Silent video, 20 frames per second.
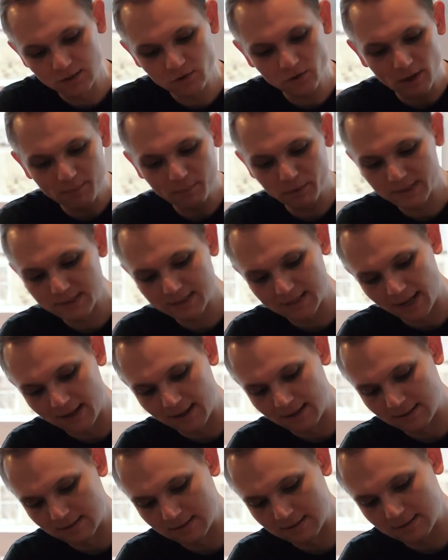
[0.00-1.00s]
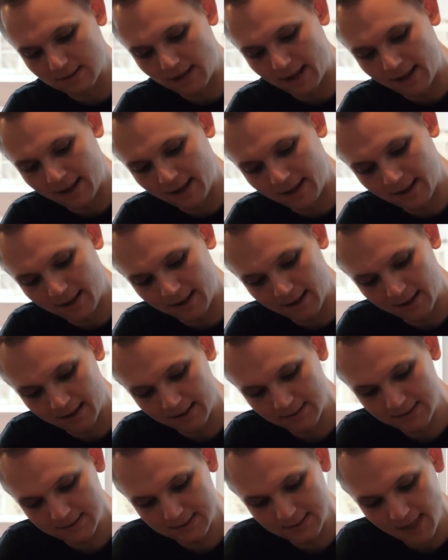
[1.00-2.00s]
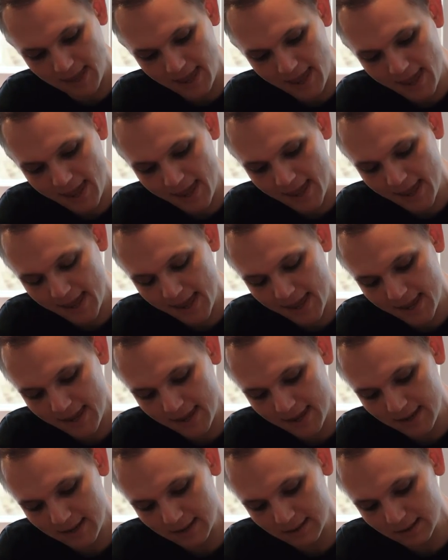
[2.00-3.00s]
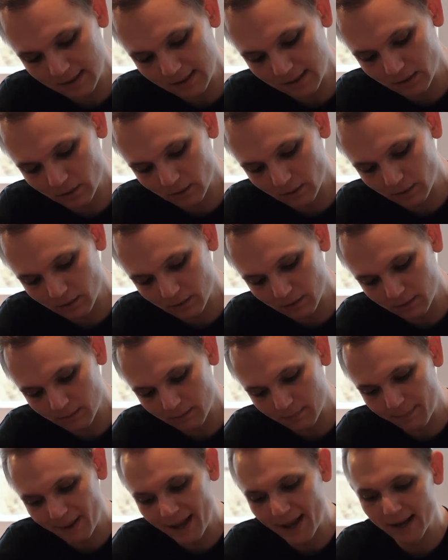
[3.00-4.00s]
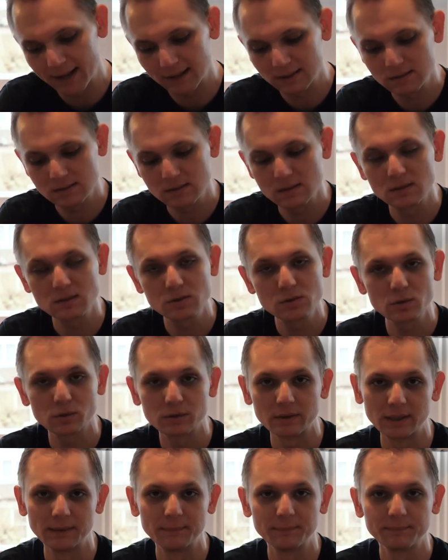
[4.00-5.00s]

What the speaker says: tripod stand and a little bag to store it.